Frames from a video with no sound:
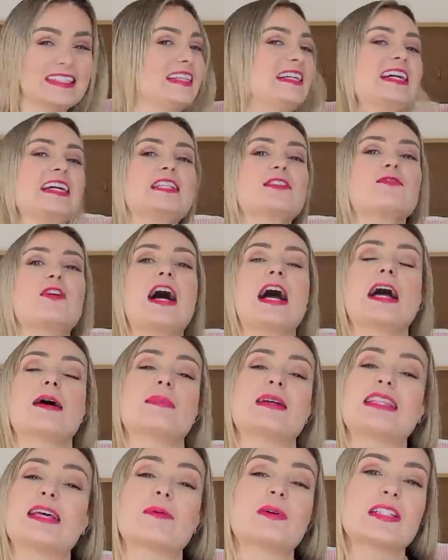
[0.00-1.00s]
It's fine. I
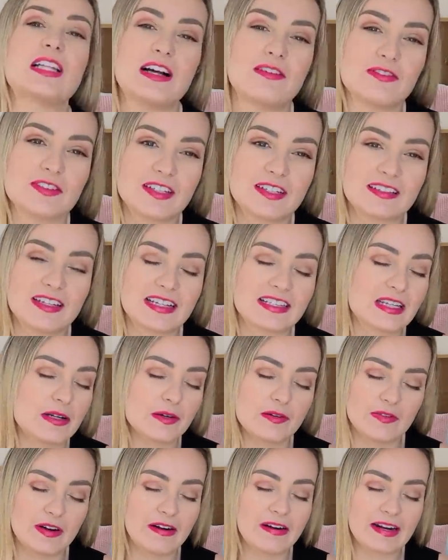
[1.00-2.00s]
mean, they were lovely. Like, they
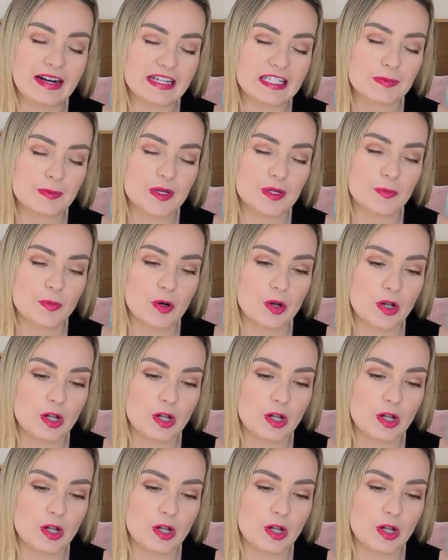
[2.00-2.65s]
were very nice people.